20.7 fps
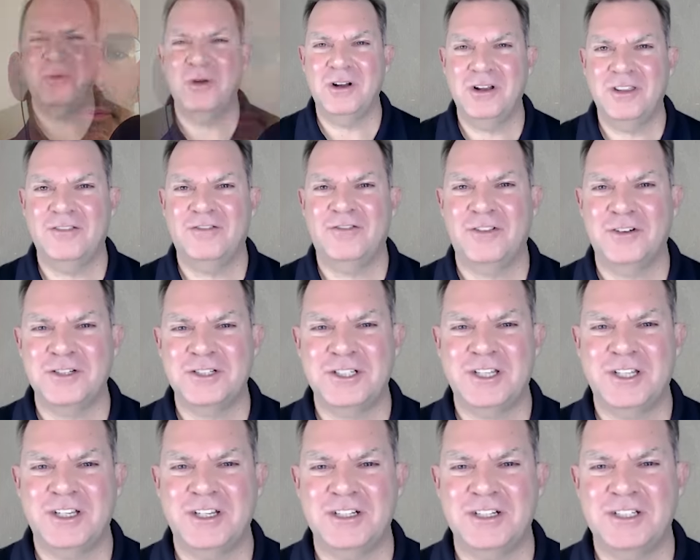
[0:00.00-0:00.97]
One of the
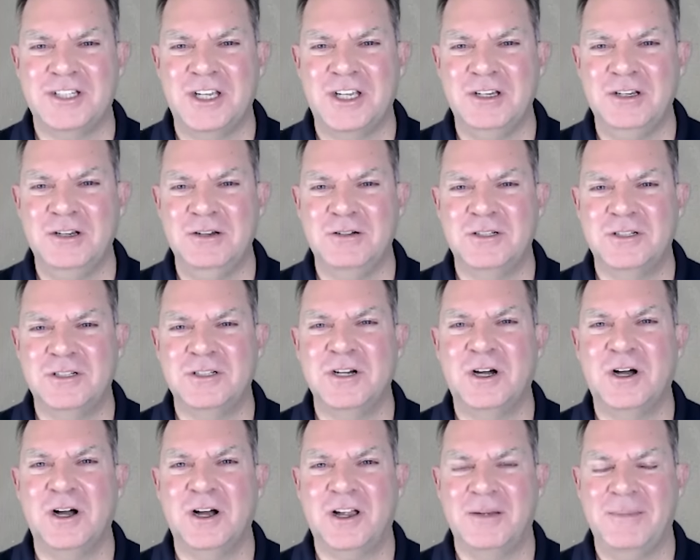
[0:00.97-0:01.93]
first things that you
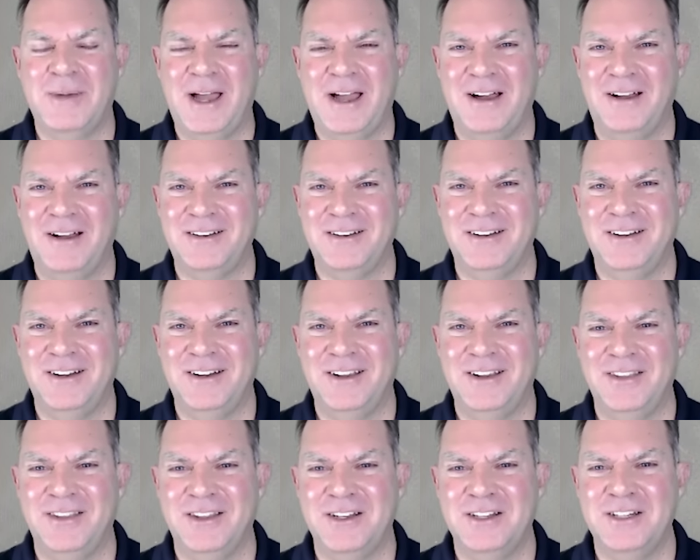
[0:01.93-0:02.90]
talk about
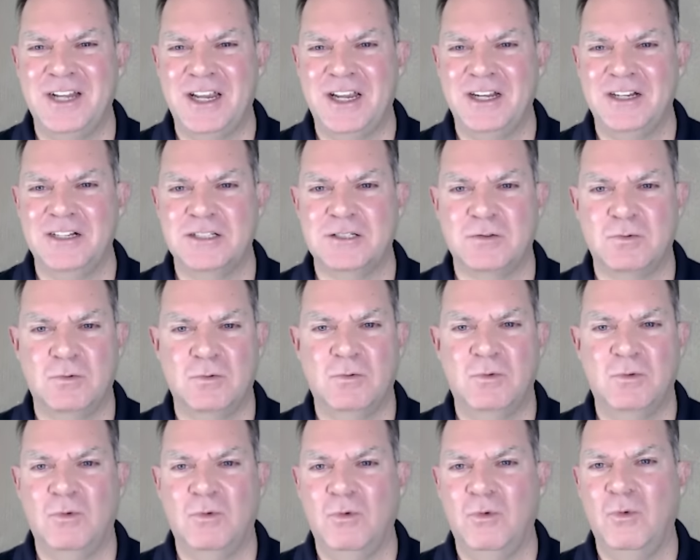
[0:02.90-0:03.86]
in the days
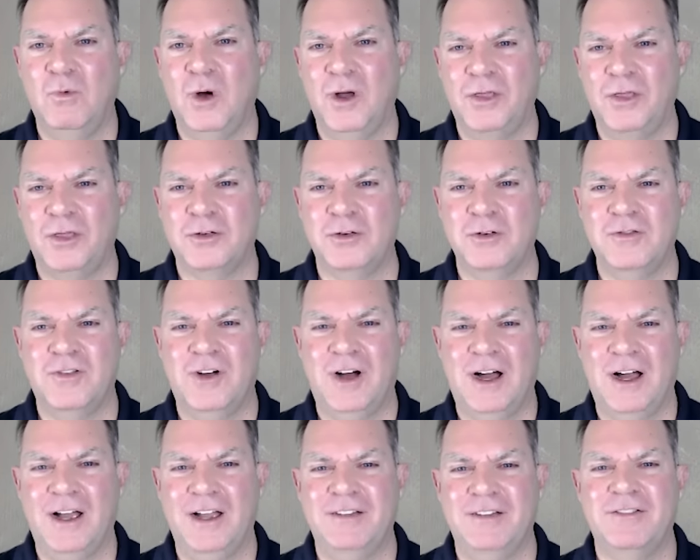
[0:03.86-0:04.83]
one through
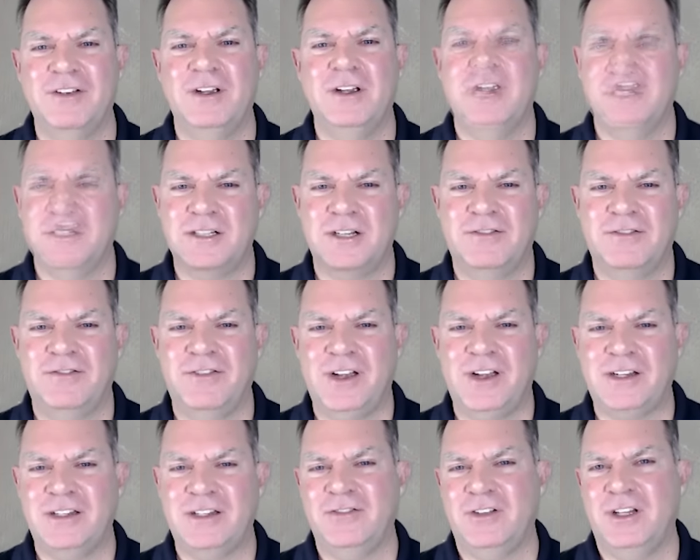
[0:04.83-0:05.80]
five is
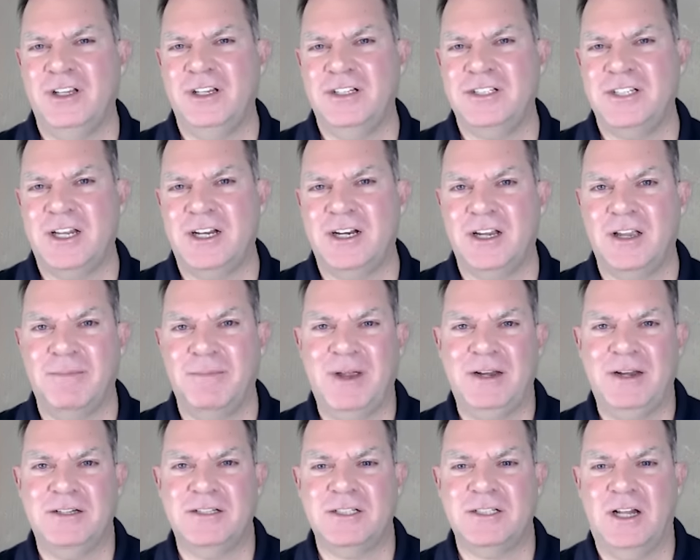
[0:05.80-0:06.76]
effectively setting a
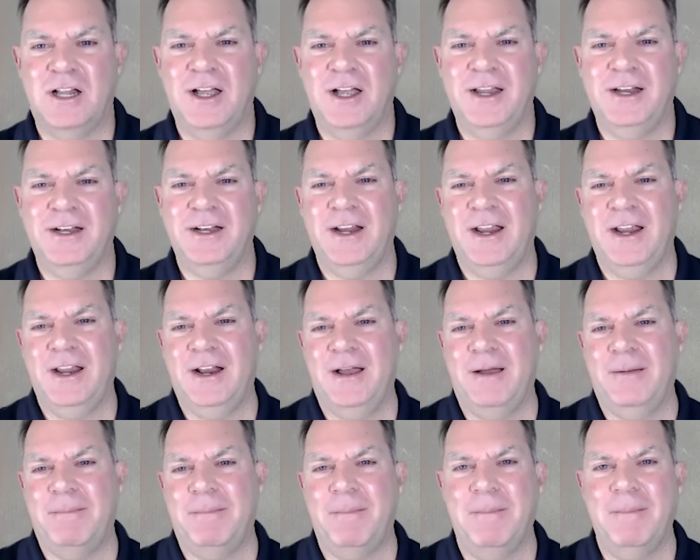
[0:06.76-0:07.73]
baseline
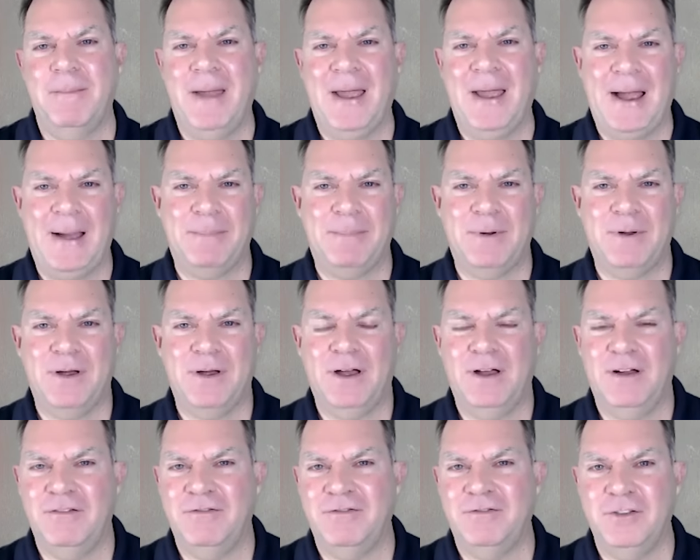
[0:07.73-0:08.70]
and a map
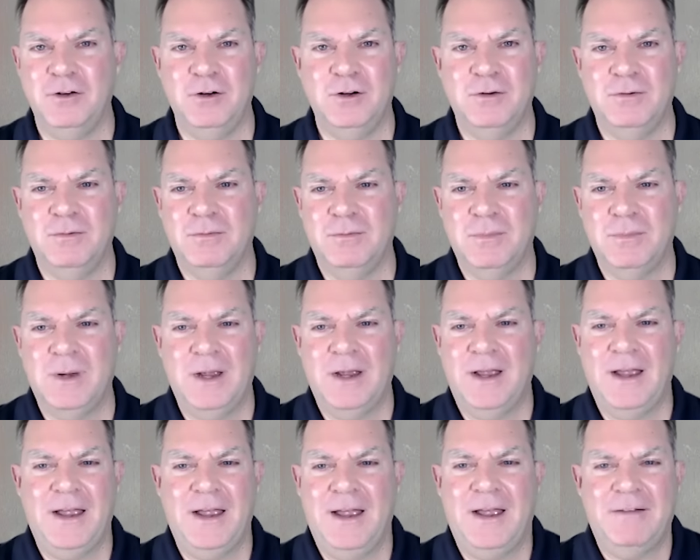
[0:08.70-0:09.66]
of food
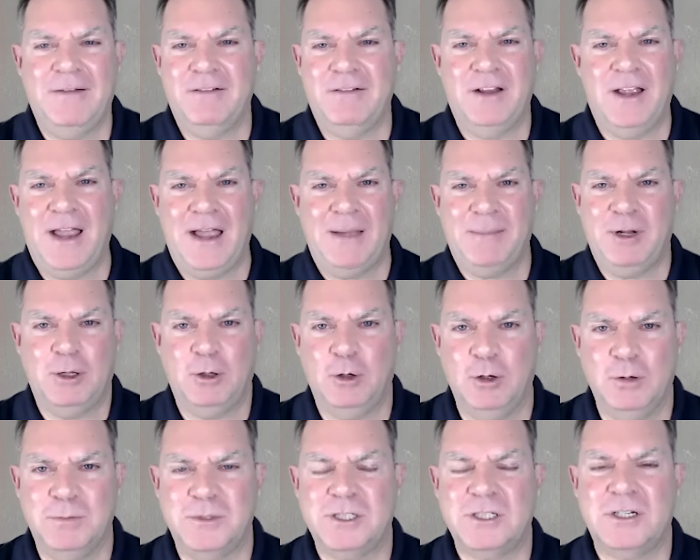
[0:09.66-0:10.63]
habit
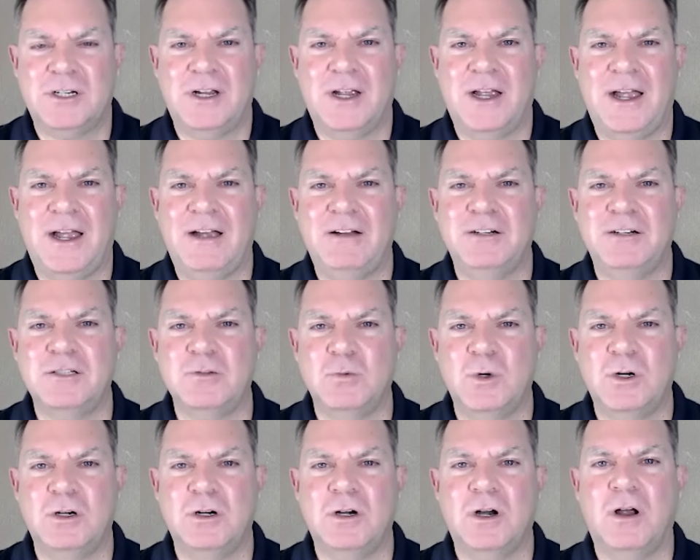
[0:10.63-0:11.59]
loops. How
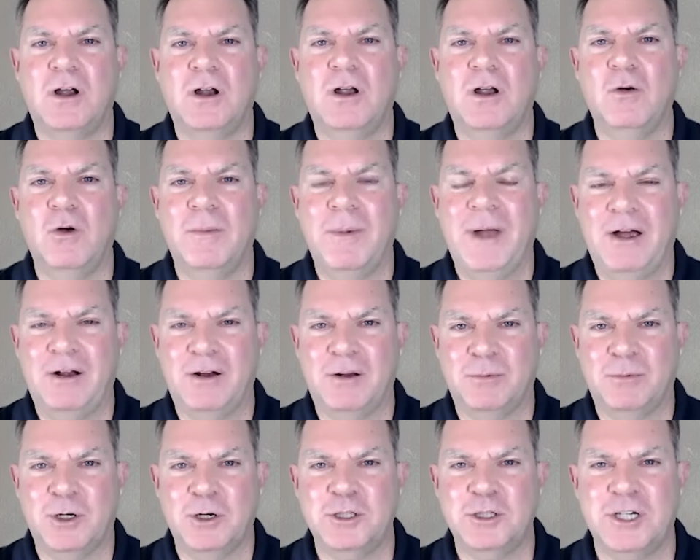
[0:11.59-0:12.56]
does one go
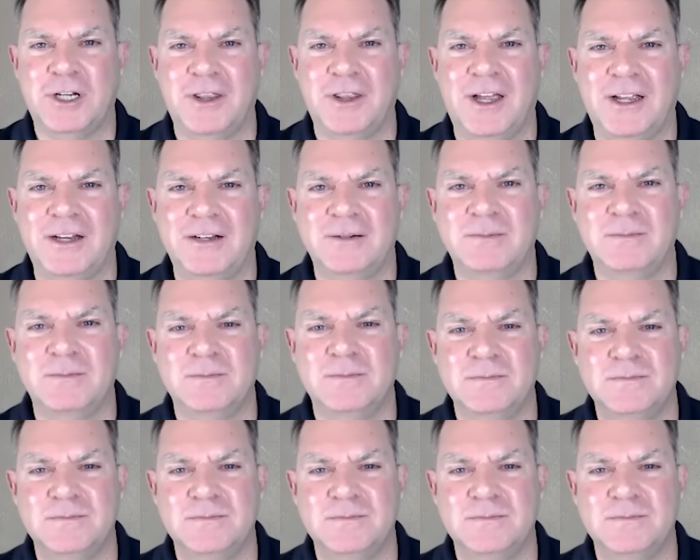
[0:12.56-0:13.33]
about approaching that?